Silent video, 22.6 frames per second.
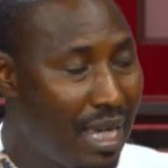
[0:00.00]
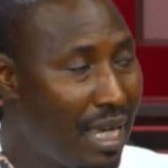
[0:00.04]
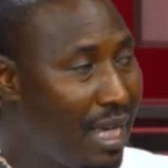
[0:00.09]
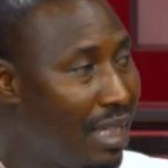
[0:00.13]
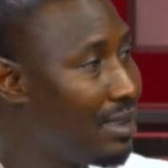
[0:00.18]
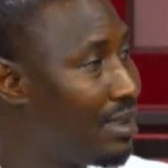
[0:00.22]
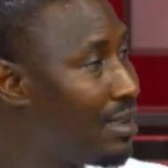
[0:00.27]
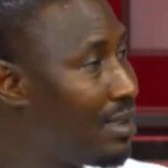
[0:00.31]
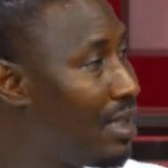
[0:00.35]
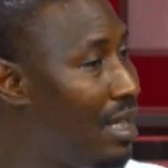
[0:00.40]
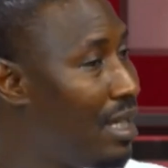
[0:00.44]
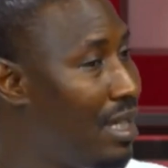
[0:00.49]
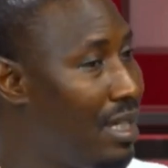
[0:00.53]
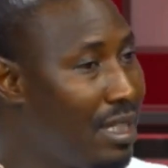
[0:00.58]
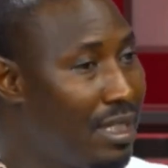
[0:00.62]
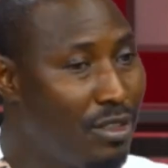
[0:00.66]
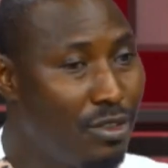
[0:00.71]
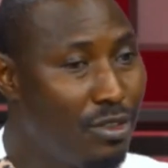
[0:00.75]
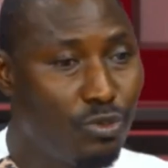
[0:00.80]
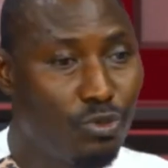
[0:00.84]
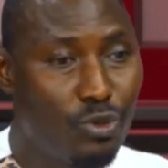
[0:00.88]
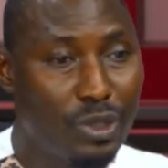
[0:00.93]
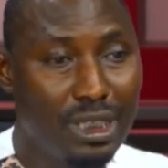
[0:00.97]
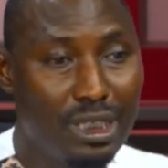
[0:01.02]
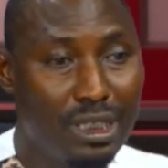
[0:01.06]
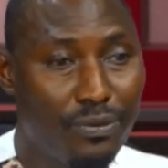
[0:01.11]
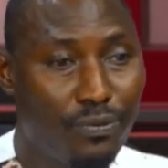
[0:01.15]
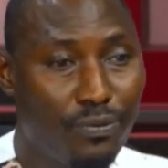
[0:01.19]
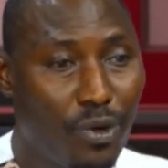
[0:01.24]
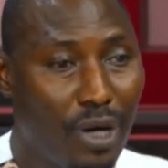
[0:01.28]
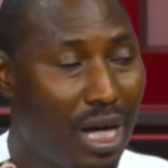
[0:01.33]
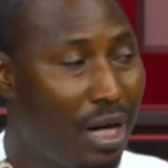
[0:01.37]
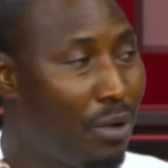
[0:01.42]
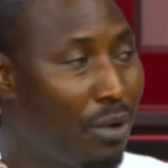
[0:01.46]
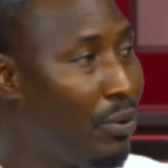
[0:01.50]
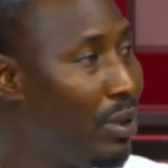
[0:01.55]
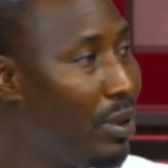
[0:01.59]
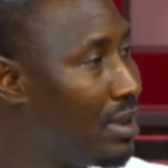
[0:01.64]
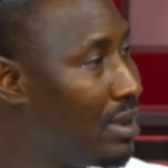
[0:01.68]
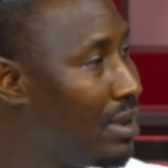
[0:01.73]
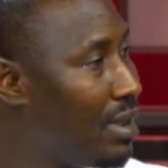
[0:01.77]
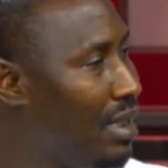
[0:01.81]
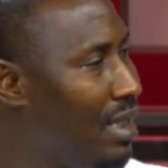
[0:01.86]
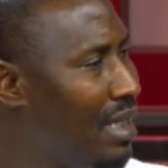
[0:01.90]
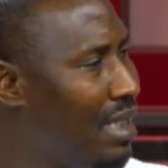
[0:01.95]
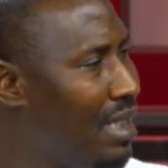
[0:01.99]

and say in 24 hours,